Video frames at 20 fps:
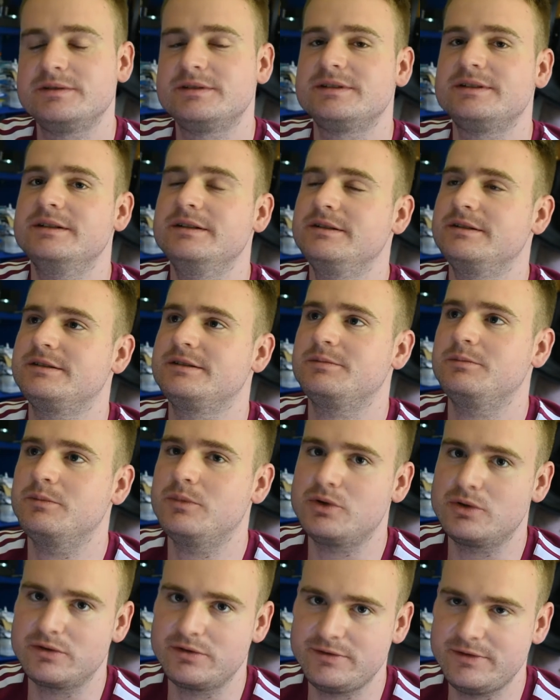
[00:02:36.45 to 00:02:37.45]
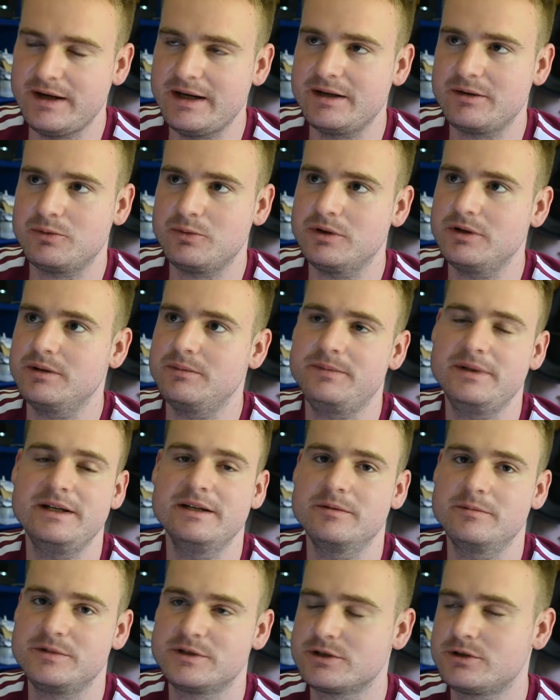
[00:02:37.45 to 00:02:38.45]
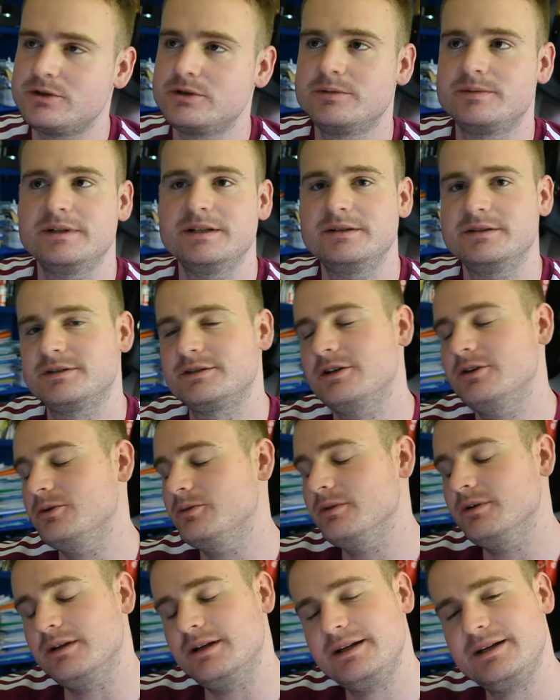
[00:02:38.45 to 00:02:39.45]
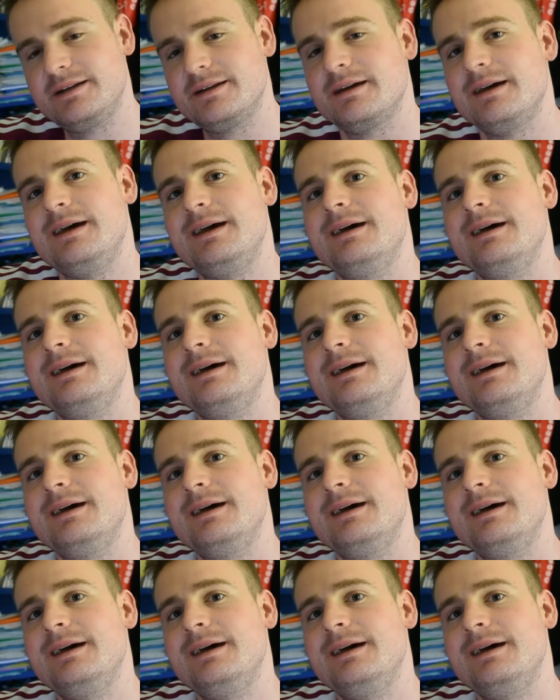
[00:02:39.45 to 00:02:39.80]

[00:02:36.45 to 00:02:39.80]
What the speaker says: since more fat will be absorbed and so will it.